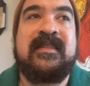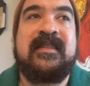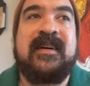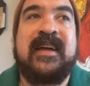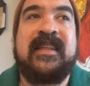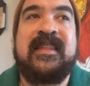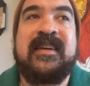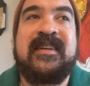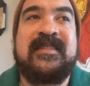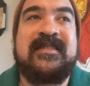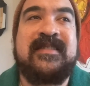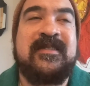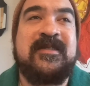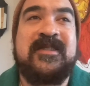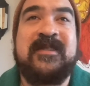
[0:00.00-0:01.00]
I think
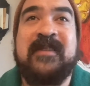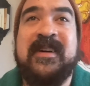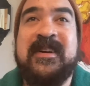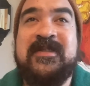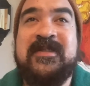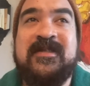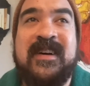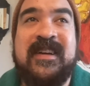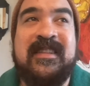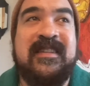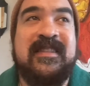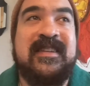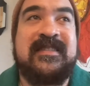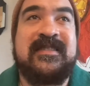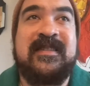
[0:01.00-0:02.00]
it's intergenerational. I
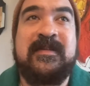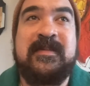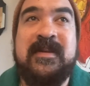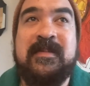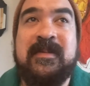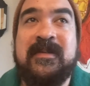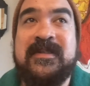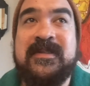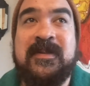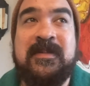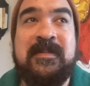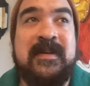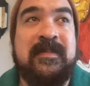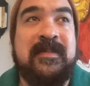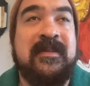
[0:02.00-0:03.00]
think that's young people, it's
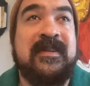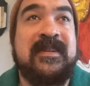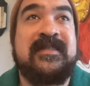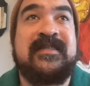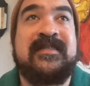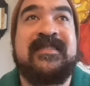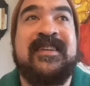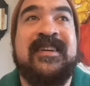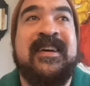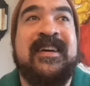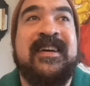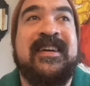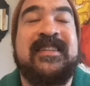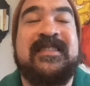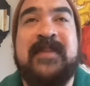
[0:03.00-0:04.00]
old people, it's
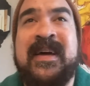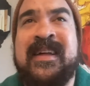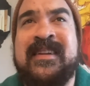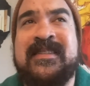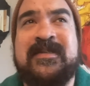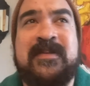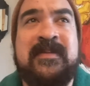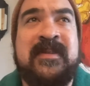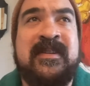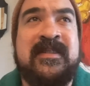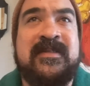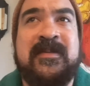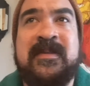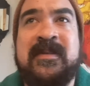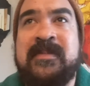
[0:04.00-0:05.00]
men, it's women,
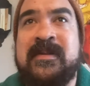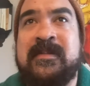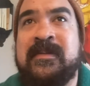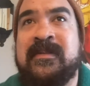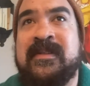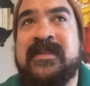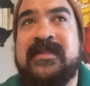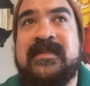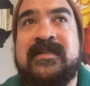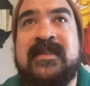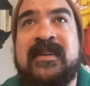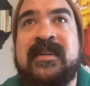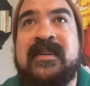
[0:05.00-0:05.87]
it's queer people, it's